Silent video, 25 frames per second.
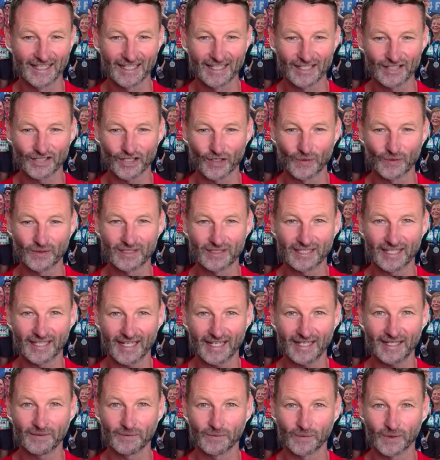So
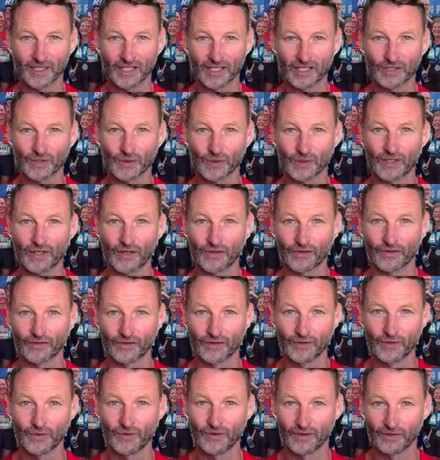today we're going to talk you
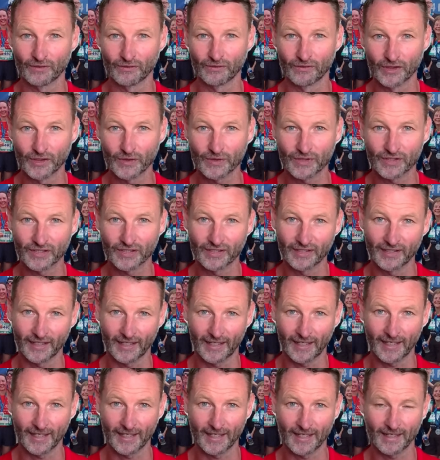through the route,
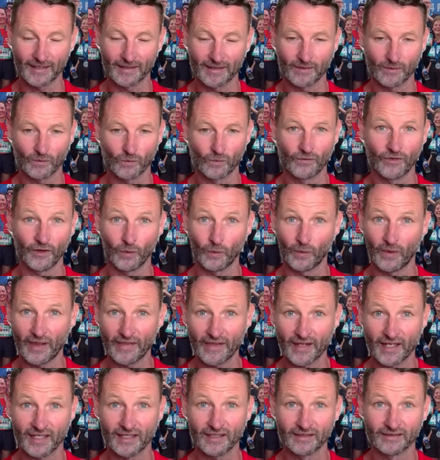the
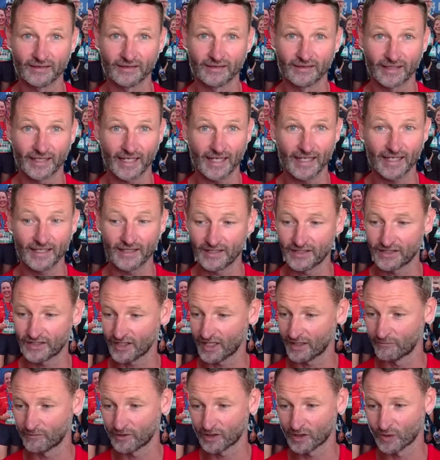weather. Okay,
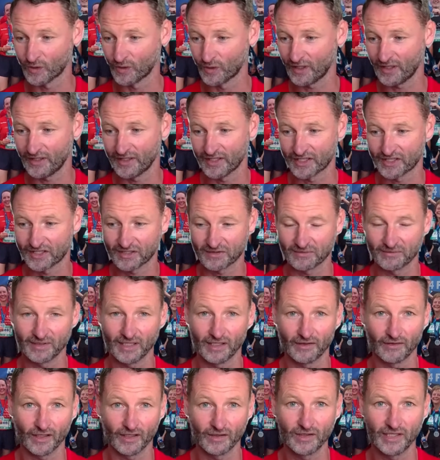I'm recording this
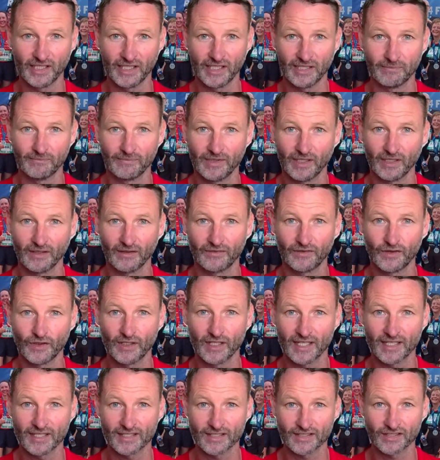only a few
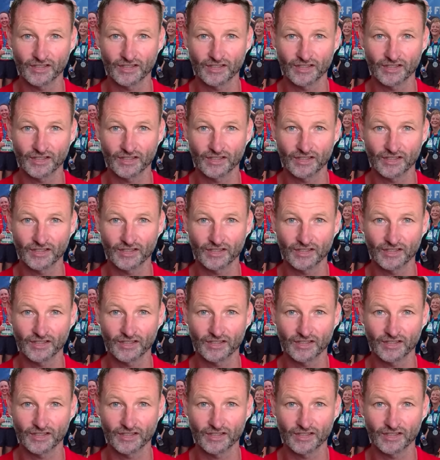days.